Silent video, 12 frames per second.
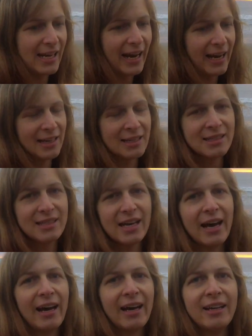
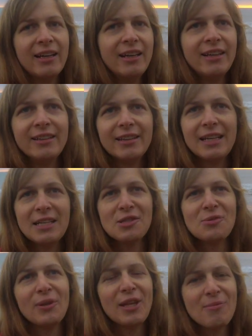and it
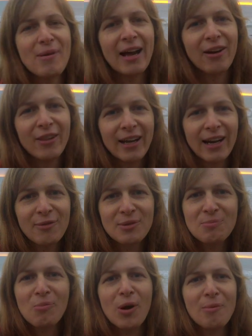doesn't really matter that I
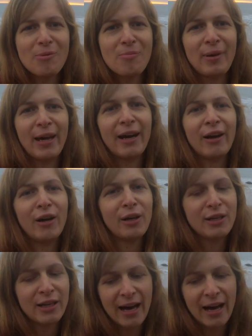was more prepared.